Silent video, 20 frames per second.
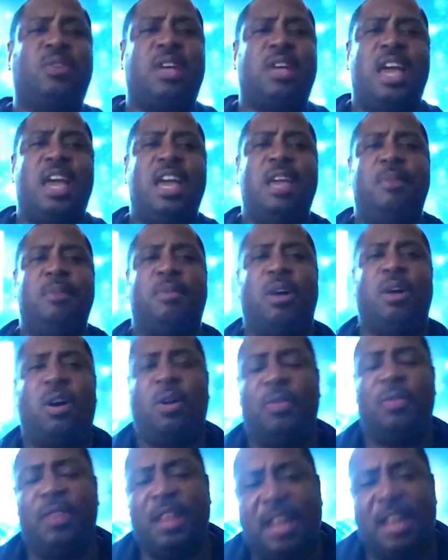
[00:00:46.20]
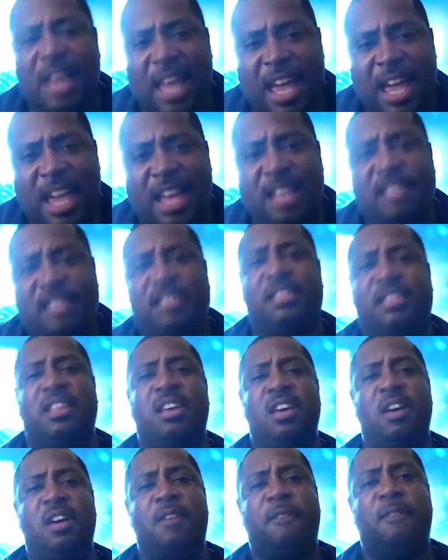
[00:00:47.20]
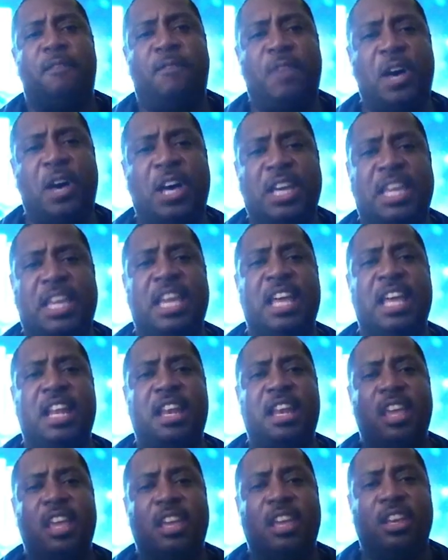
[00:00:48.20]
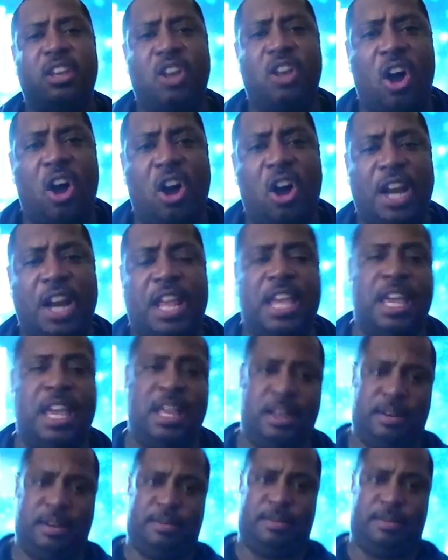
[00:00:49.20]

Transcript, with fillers: game called The Last Fucking Guardian?